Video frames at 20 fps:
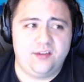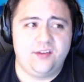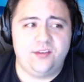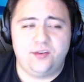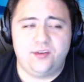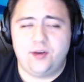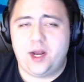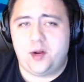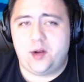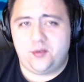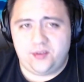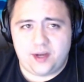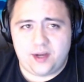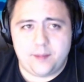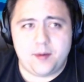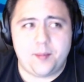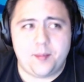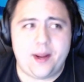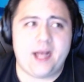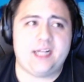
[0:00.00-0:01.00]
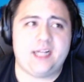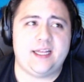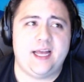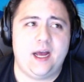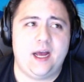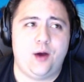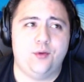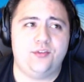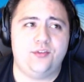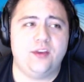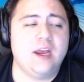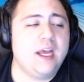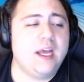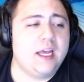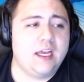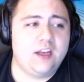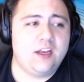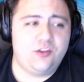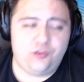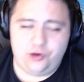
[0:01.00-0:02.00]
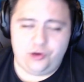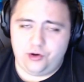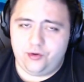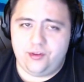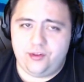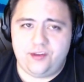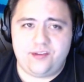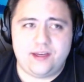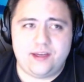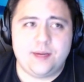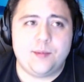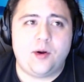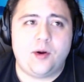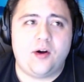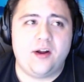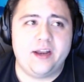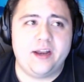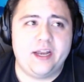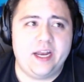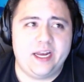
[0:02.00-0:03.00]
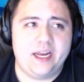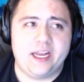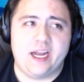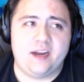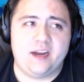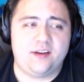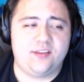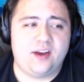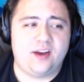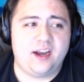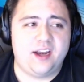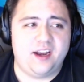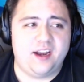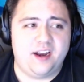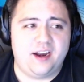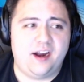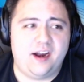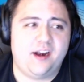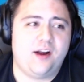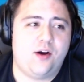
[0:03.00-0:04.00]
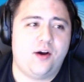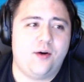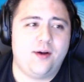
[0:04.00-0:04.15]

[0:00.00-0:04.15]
And so now it's time to pack the house, cheer the team on, and get excited. And I know